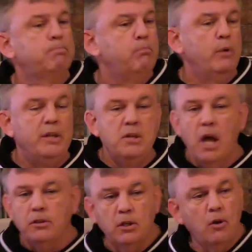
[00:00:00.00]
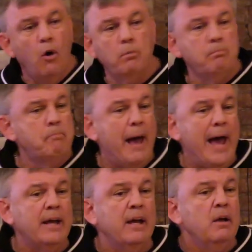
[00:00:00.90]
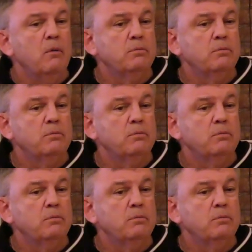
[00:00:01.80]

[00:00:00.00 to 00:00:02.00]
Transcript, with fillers: with nothing holding back,